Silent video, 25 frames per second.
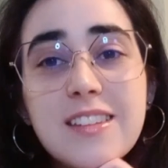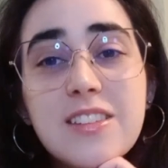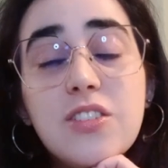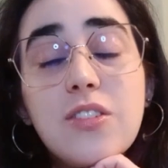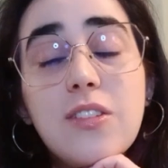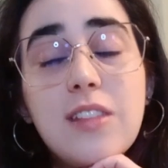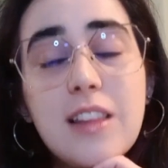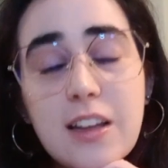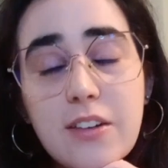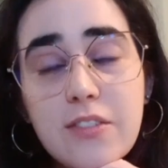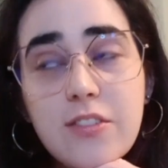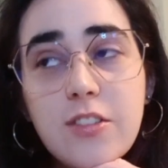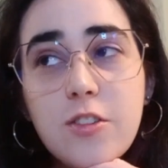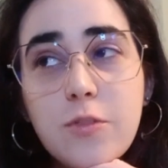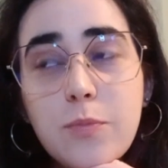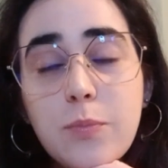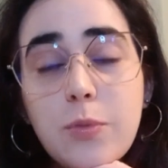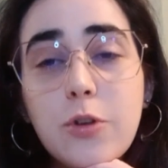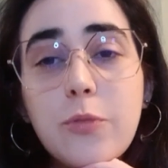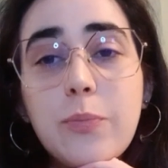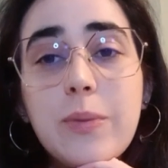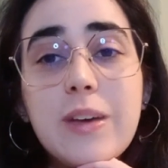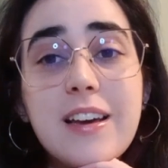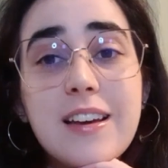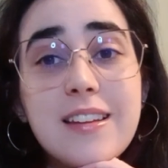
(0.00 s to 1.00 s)
to love this
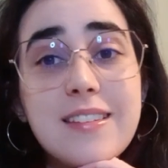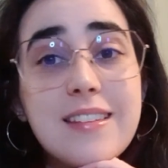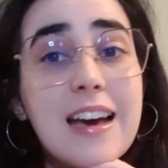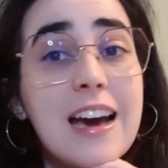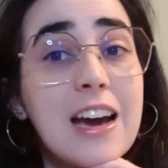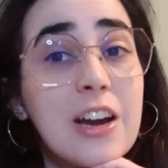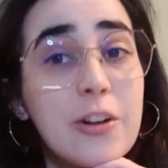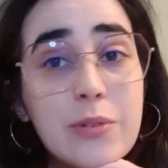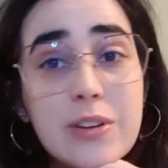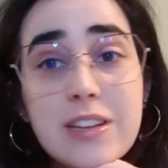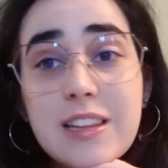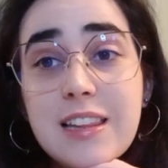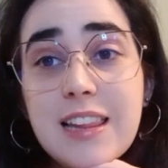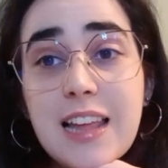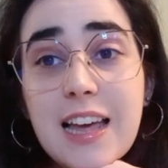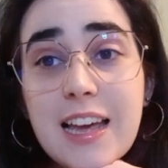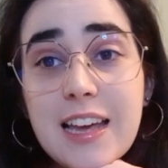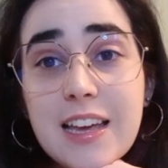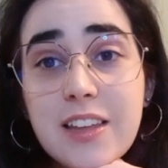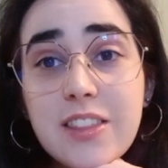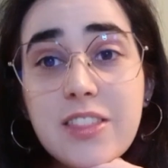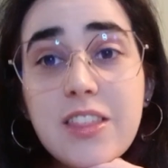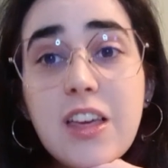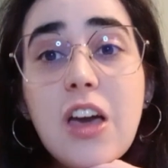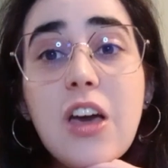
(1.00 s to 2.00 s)
book because I really
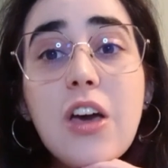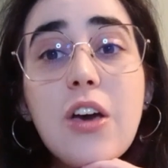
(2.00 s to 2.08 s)
liked